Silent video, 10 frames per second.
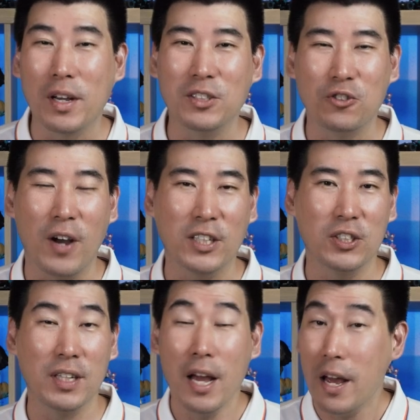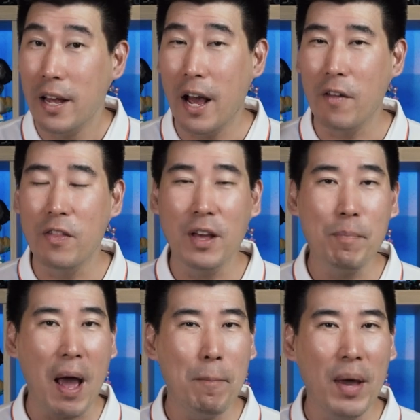construction. Now, the
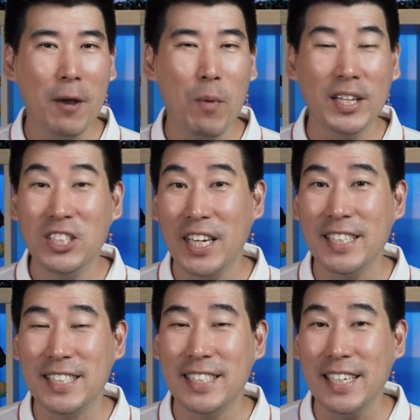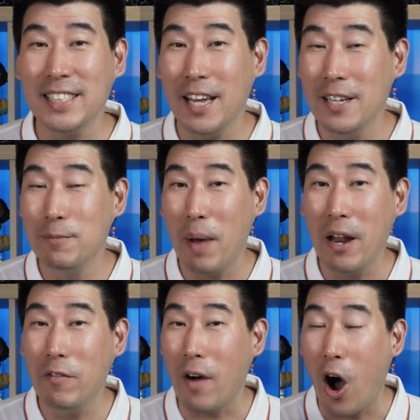ThinkPad P1 Gen 6 is
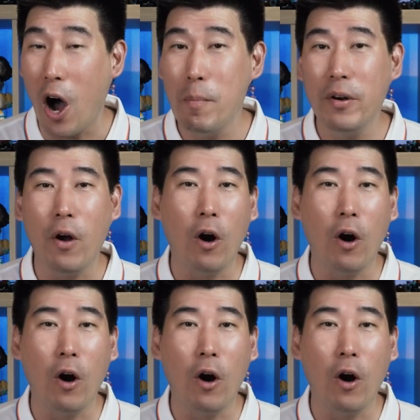made of a hybrid